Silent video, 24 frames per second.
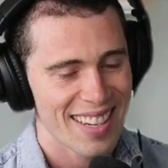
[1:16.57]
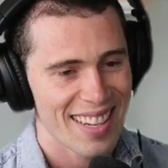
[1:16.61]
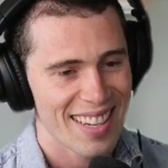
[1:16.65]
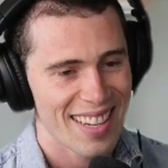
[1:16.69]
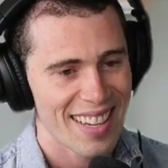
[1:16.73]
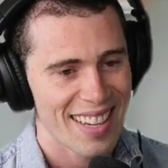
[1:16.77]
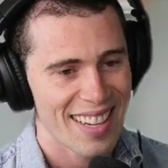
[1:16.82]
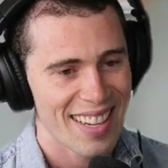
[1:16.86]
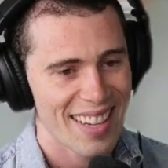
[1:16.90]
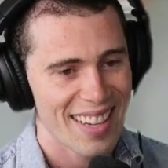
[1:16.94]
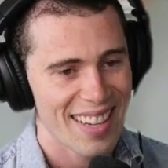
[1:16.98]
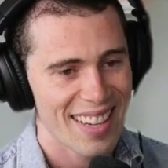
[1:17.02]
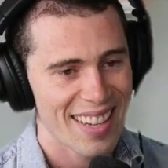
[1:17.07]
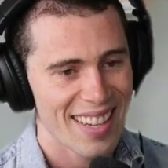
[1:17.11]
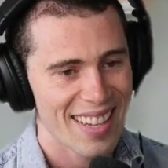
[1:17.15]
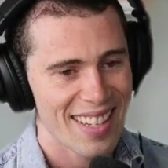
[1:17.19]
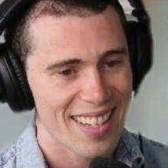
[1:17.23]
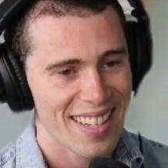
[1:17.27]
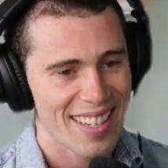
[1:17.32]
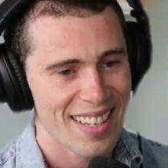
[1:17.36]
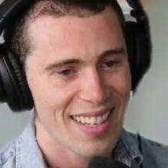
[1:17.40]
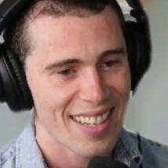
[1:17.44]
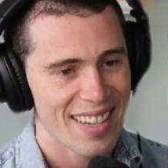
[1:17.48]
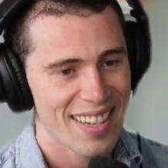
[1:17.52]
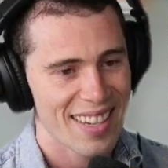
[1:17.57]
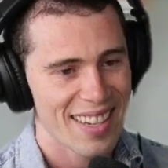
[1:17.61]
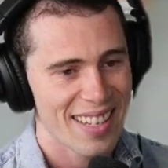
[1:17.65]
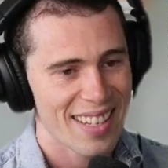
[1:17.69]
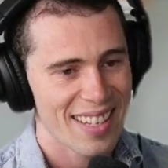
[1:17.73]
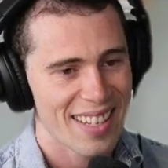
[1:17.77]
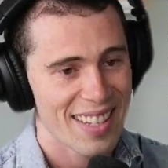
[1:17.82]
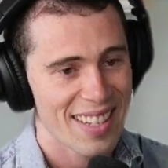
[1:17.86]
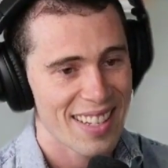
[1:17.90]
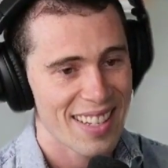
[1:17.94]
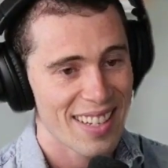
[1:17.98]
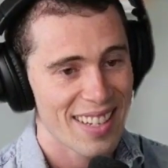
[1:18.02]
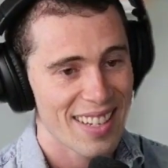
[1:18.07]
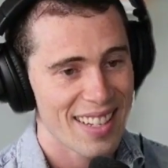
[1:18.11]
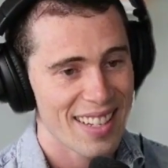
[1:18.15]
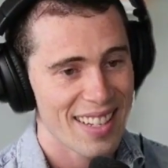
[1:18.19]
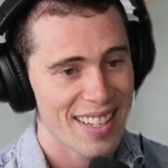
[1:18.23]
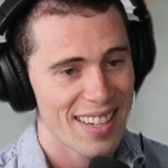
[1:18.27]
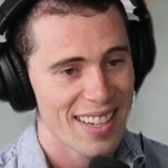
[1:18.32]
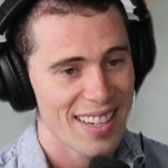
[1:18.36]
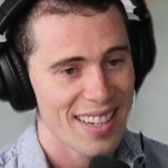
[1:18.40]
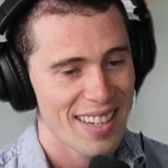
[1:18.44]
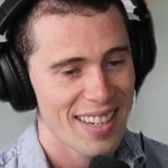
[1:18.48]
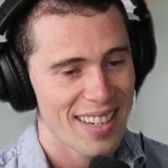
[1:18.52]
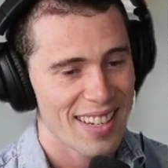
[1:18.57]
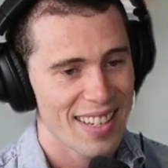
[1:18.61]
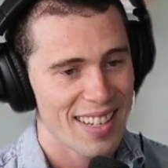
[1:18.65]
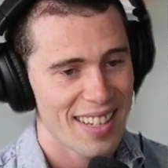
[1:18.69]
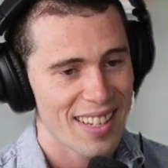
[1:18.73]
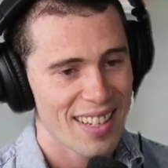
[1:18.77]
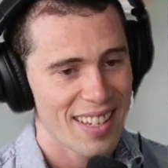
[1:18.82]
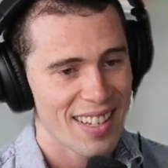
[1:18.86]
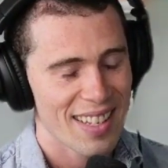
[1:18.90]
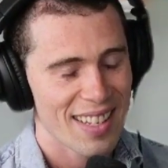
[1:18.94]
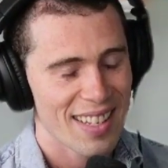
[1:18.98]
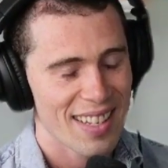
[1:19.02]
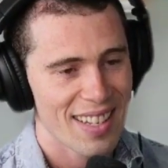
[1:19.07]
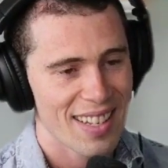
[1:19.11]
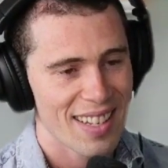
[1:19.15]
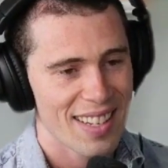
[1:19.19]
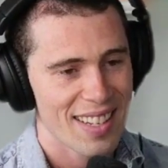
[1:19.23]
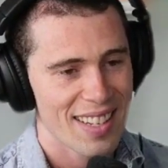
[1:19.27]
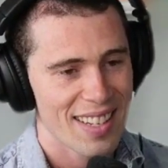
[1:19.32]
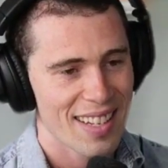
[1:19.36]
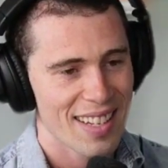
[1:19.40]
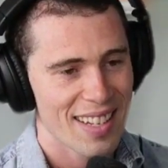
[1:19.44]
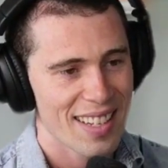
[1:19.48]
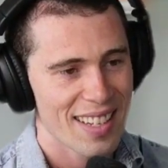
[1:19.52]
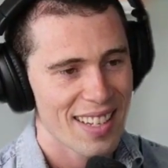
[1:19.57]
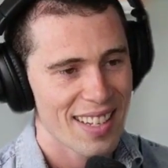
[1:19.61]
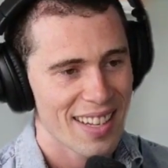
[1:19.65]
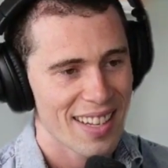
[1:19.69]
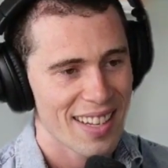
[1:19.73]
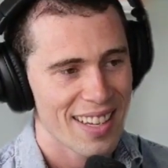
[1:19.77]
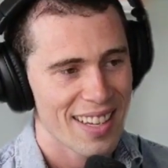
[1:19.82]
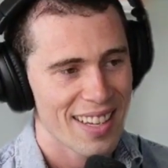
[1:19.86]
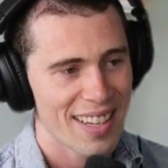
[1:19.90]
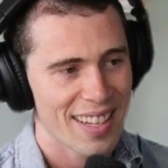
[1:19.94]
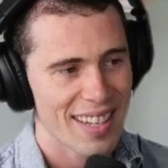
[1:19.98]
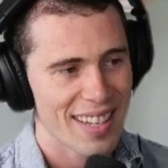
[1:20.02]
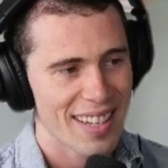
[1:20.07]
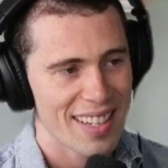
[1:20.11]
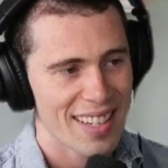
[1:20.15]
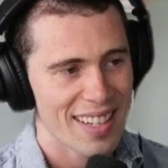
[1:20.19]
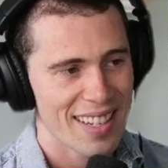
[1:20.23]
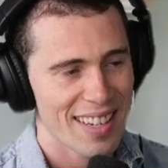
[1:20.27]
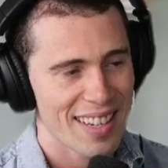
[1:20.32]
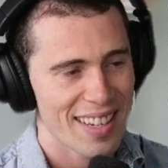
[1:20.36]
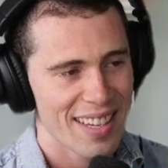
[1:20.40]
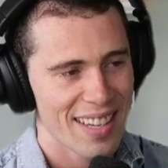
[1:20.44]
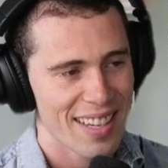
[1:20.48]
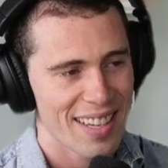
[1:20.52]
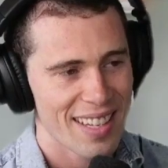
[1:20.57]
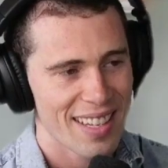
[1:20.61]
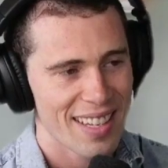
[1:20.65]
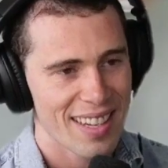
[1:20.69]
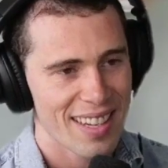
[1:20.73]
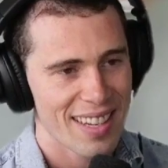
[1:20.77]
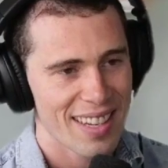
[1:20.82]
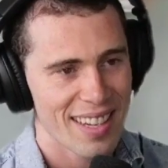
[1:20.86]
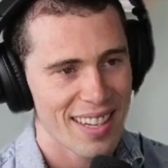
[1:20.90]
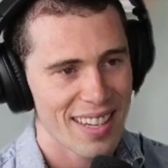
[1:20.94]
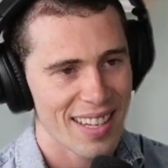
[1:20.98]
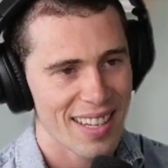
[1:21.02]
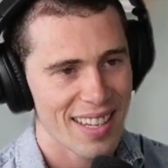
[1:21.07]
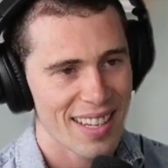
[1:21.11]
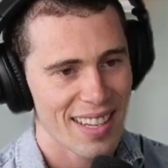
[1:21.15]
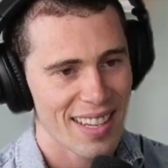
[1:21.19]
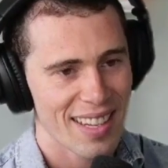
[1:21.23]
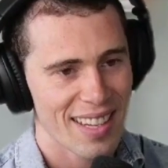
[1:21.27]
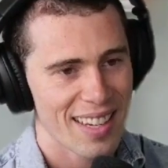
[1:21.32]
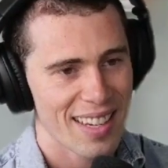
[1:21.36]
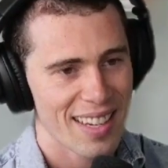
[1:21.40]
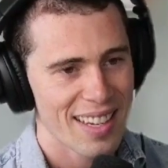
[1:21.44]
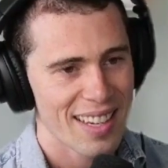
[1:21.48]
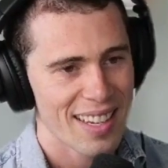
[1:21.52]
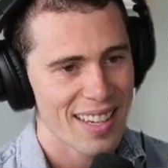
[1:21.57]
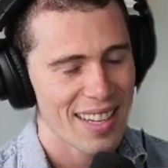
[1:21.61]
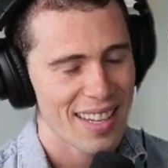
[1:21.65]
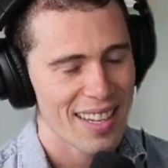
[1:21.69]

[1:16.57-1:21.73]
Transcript: (silent)